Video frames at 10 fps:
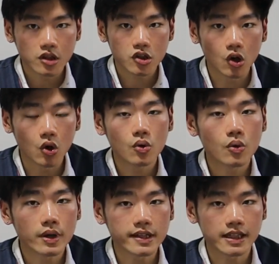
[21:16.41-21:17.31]
So
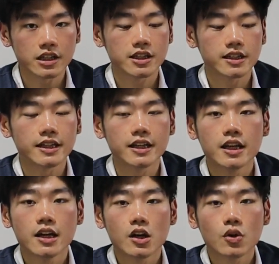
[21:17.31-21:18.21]
essentially,
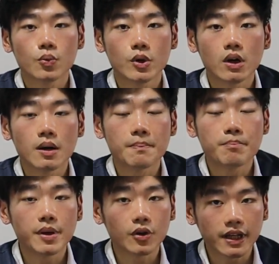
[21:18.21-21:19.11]
we were
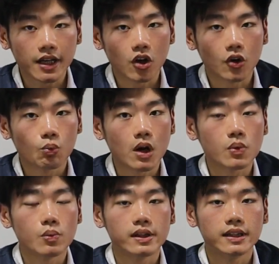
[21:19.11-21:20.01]
building on what
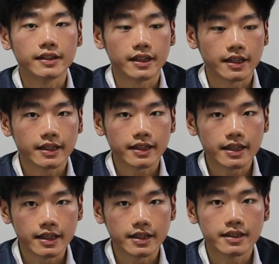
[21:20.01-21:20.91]
we were learning
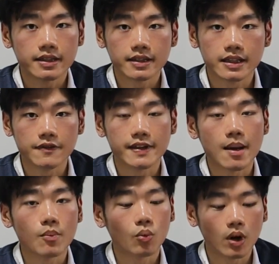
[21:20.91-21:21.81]
in
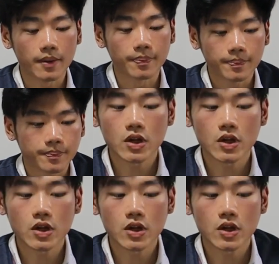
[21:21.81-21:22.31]
DVM 1.